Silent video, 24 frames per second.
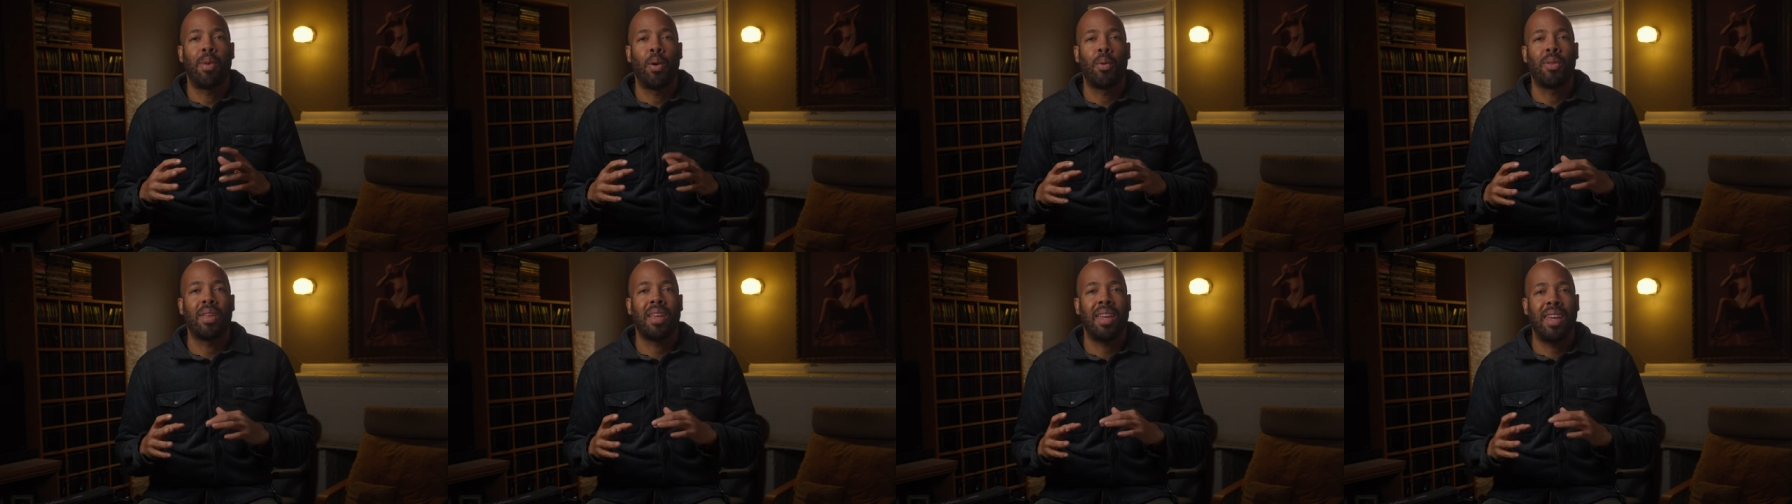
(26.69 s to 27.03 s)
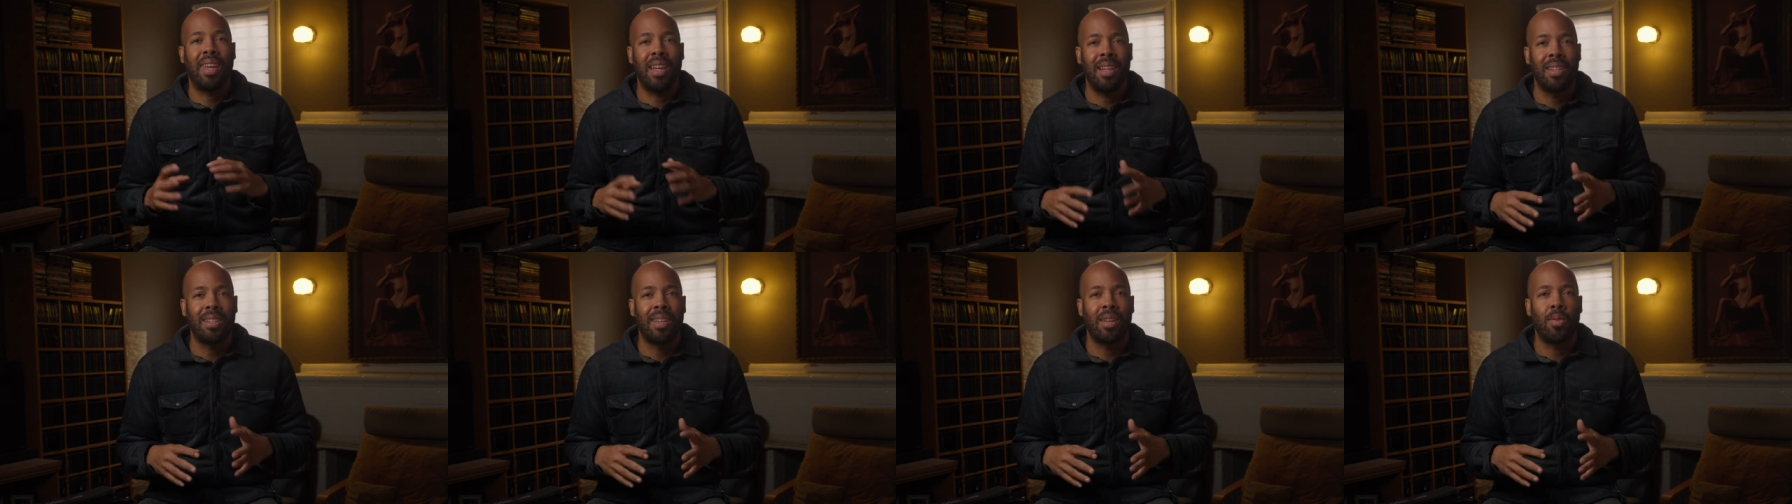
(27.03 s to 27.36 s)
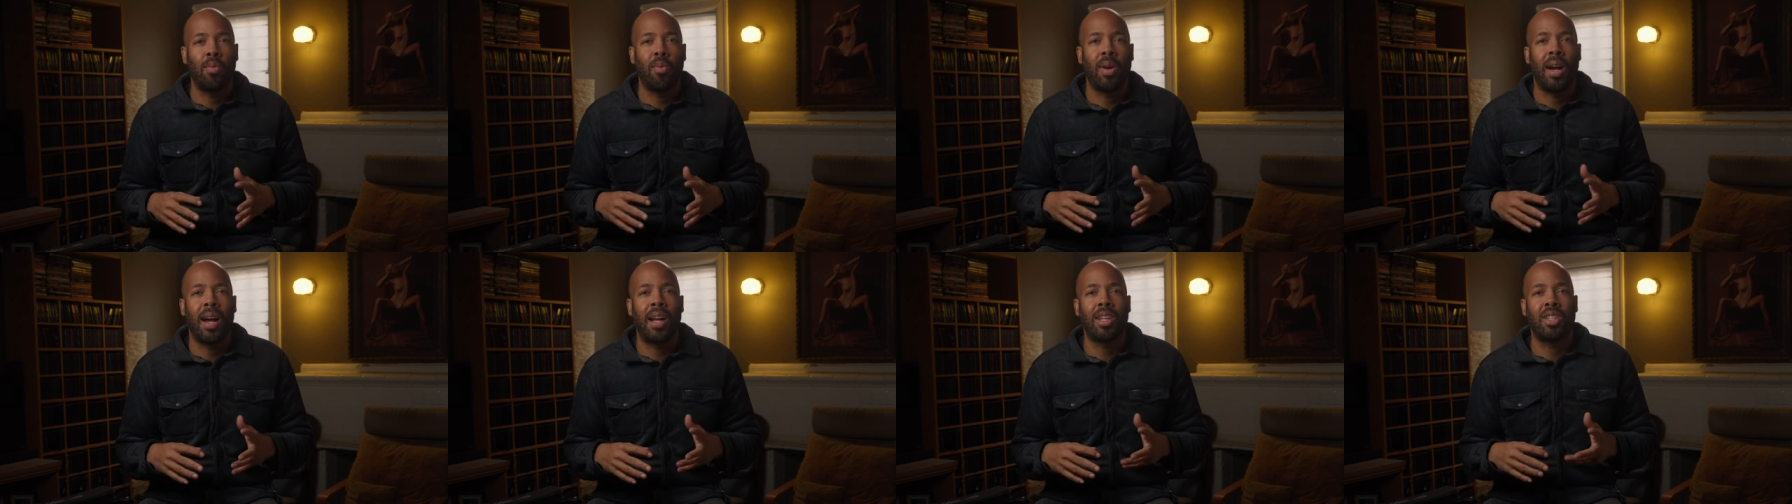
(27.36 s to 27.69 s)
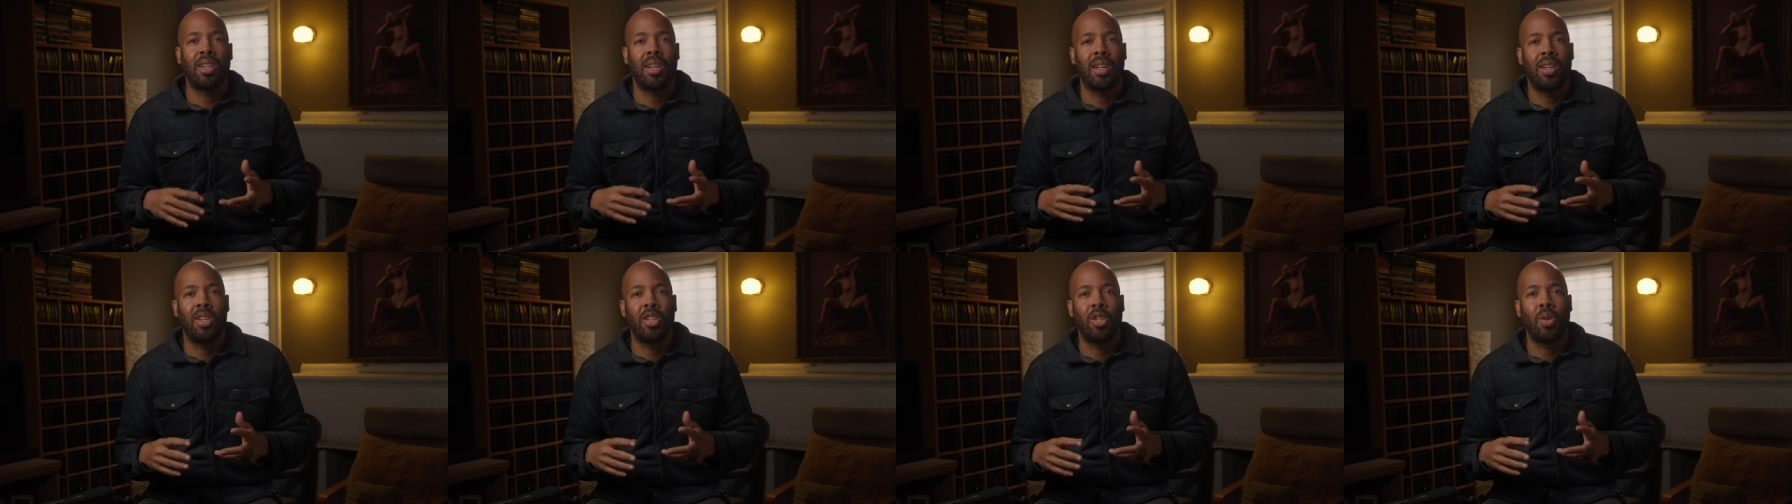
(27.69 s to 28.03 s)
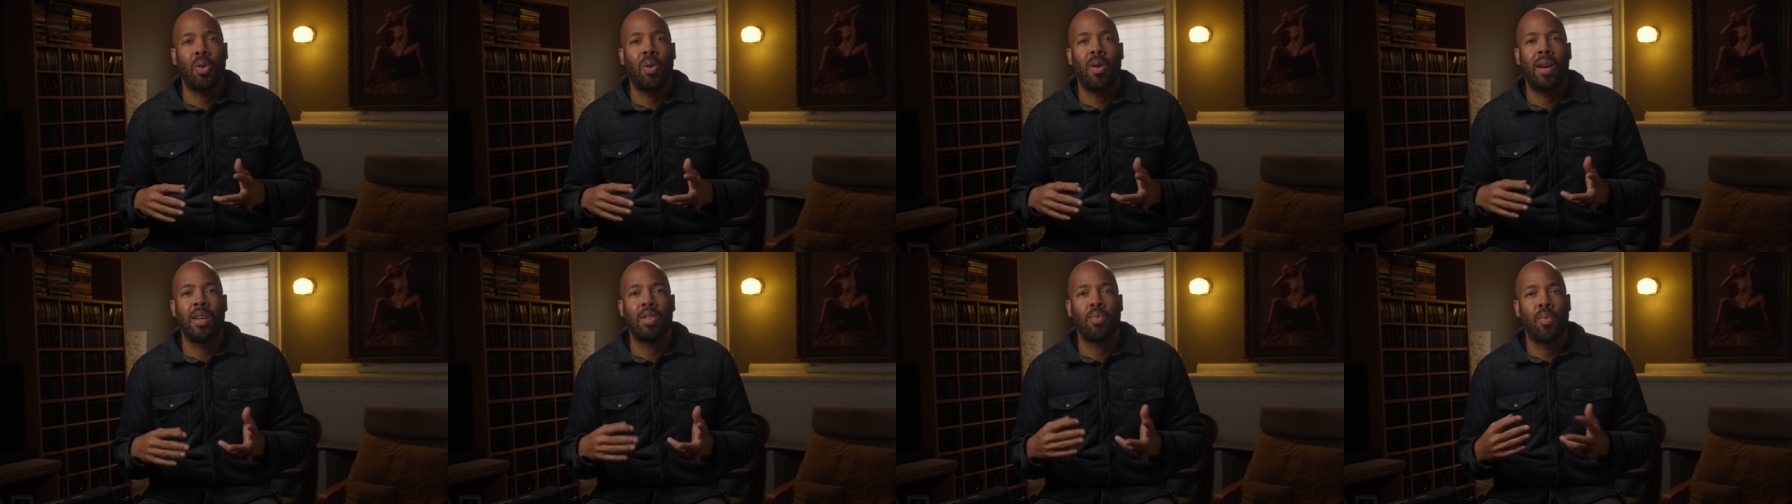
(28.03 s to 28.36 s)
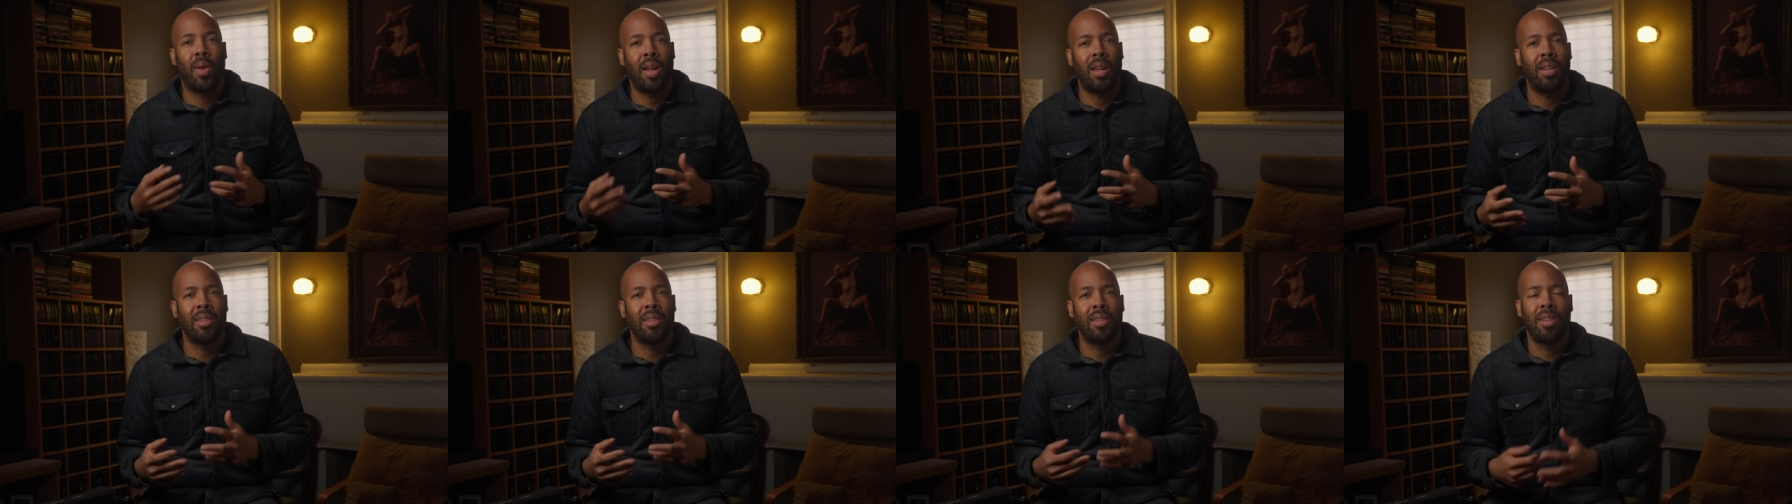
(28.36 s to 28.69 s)
both kids can watch and enjoy as
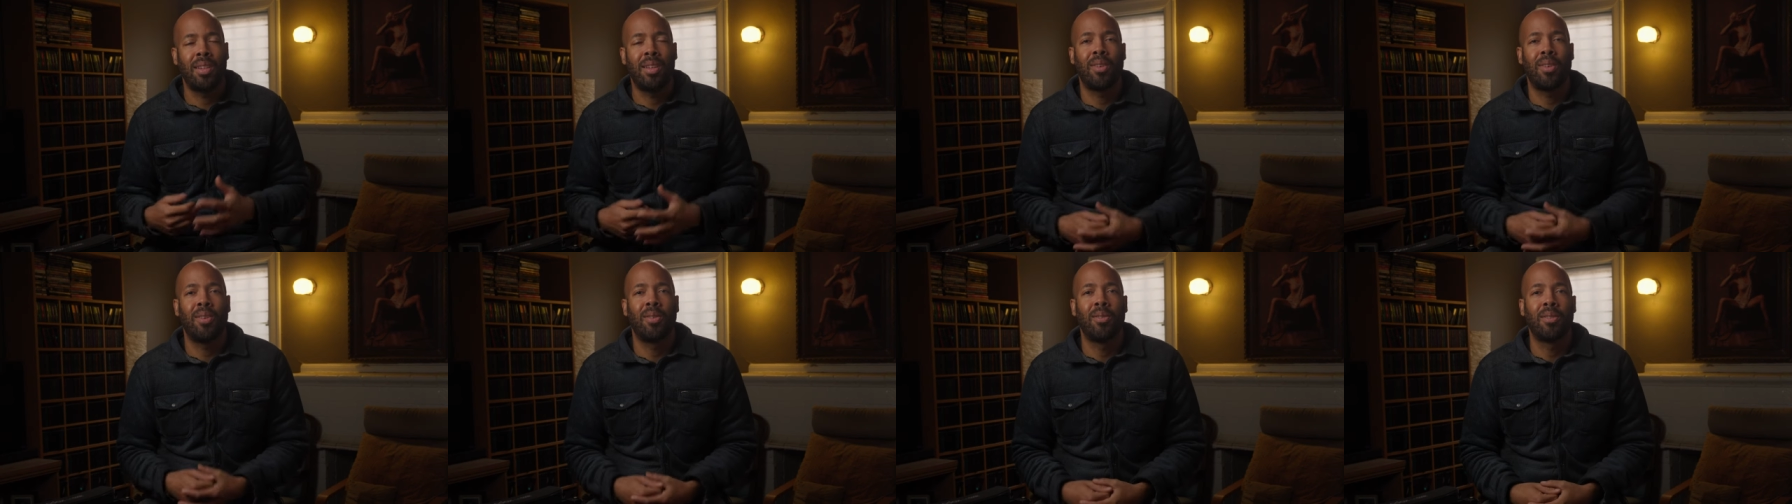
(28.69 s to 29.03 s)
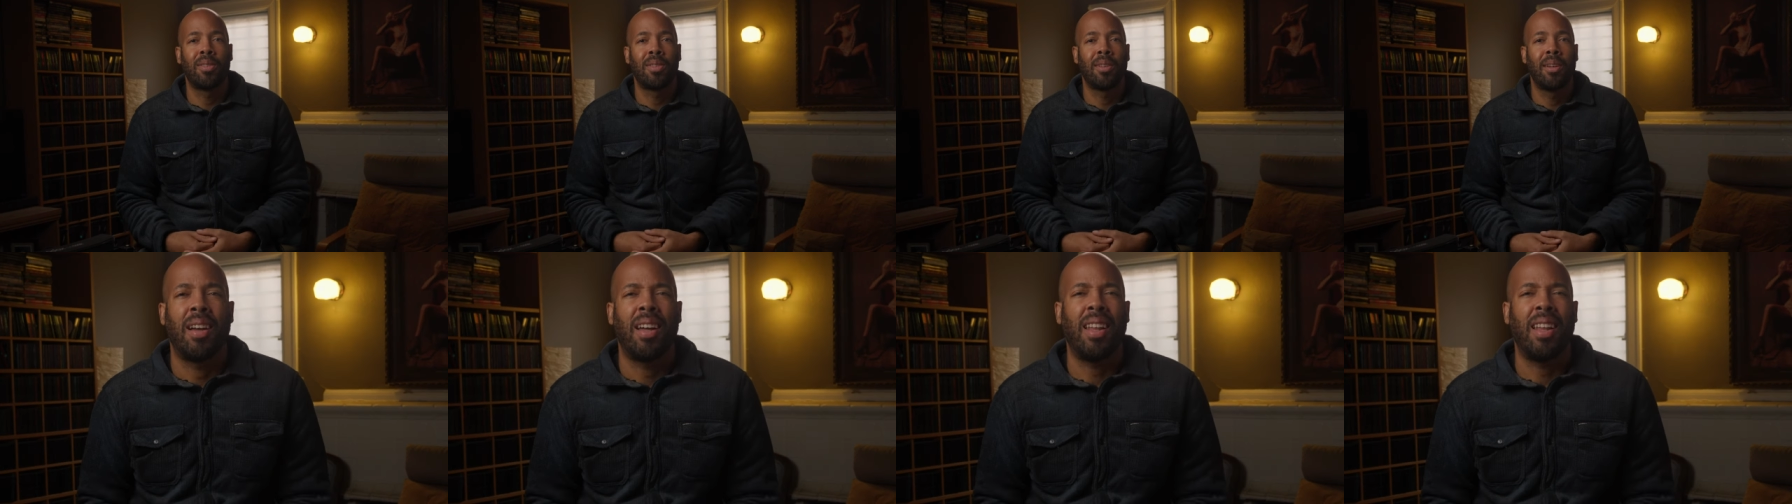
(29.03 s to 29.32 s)
well as adults.